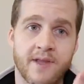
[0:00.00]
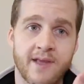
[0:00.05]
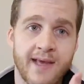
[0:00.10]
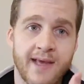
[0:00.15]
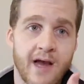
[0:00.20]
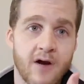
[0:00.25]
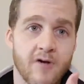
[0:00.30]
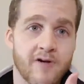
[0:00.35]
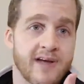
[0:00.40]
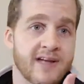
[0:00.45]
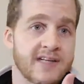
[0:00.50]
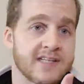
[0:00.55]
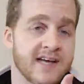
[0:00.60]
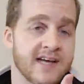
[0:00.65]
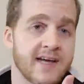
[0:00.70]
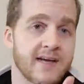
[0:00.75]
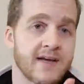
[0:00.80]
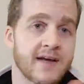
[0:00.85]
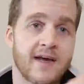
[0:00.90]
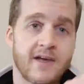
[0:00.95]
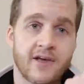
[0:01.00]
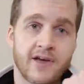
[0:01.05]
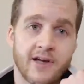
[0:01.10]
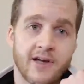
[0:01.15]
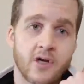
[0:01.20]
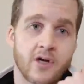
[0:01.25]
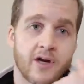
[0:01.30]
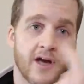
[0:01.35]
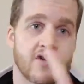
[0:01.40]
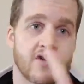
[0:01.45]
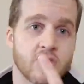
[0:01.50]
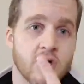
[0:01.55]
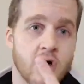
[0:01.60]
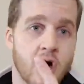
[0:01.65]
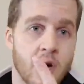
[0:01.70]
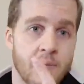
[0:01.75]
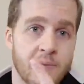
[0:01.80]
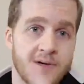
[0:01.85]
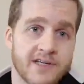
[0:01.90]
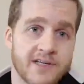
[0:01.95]
caloric intake and you can look at your
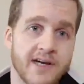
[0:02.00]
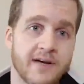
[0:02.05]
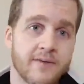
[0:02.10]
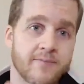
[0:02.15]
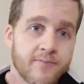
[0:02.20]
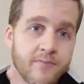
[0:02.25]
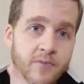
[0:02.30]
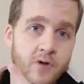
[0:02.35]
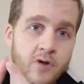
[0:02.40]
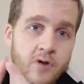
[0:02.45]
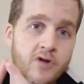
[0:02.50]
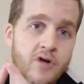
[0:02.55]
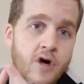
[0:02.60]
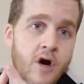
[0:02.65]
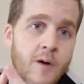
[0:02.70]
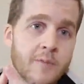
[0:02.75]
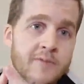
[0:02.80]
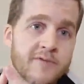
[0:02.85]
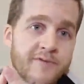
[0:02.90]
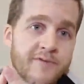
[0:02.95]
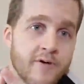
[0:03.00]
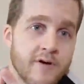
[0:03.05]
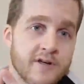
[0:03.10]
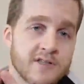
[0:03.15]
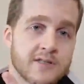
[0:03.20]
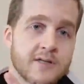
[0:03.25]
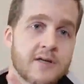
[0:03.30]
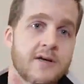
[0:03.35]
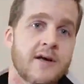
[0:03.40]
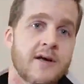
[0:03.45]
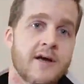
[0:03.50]
carb intake. Look at the carbs first.